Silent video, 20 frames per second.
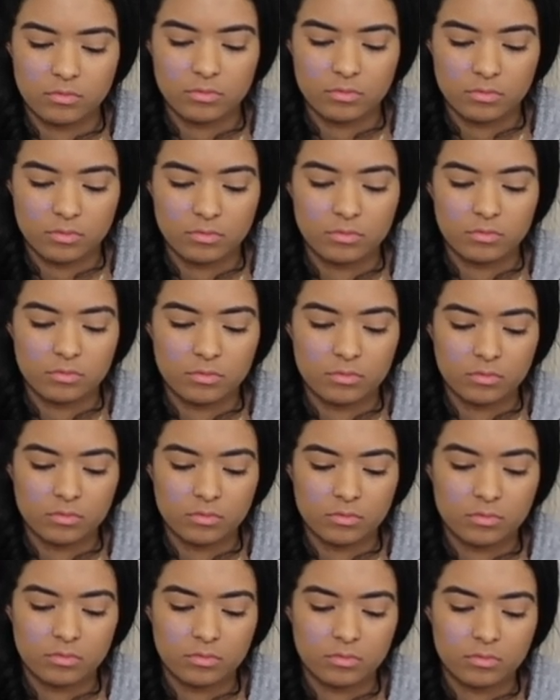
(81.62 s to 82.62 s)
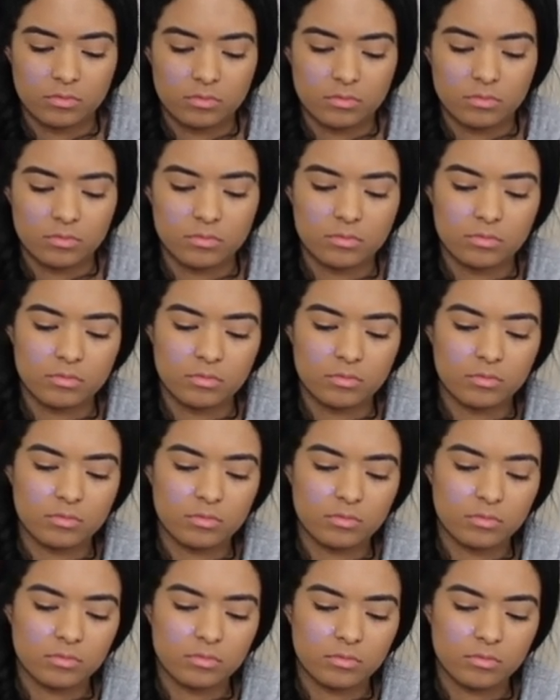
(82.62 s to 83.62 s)

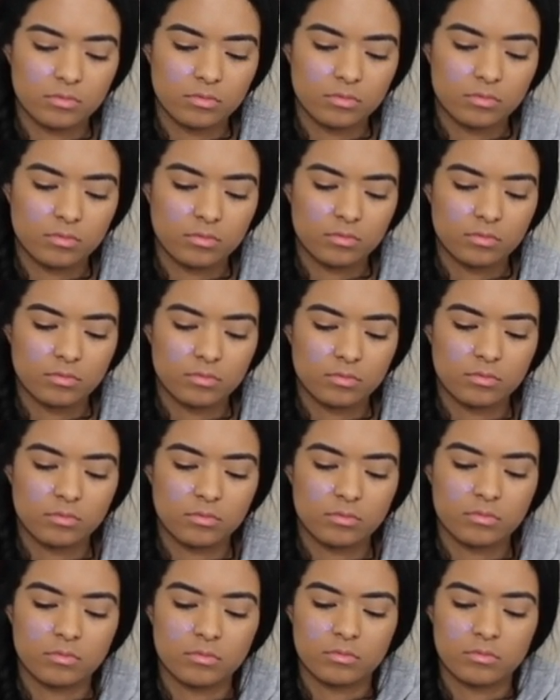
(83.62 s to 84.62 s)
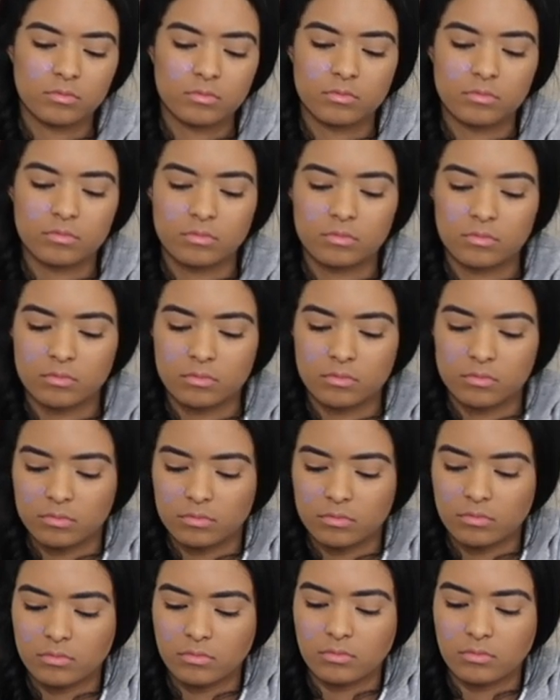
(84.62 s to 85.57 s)
This person isn't speaking.